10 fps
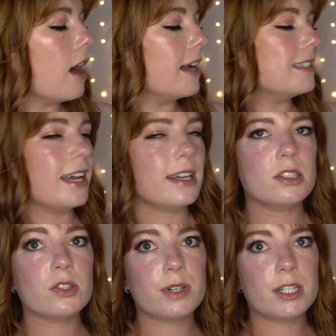I
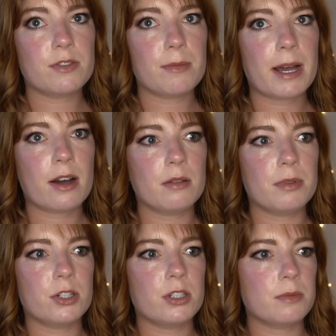tend to reach for powder
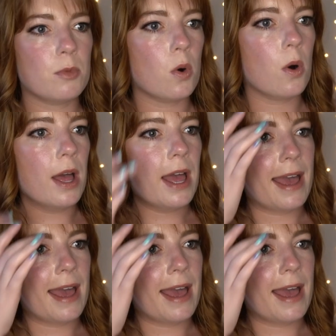blushes more.